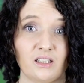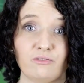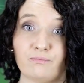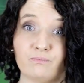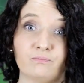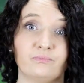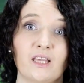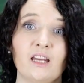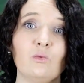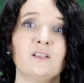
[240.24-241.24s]
If
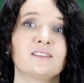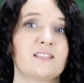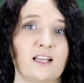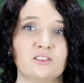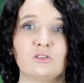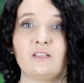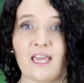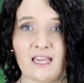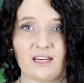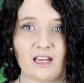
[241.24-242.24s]
anyone stands to
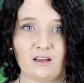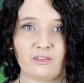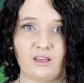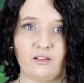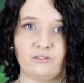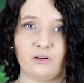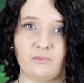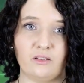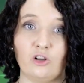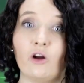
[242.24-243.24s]
gain anything
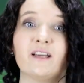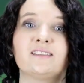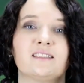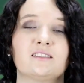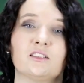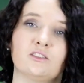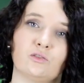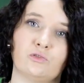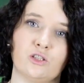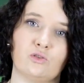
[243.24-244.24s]
from the non existence
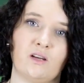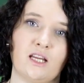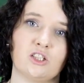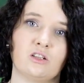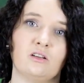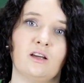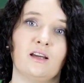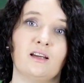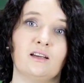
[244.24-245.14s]
of rejuvenation,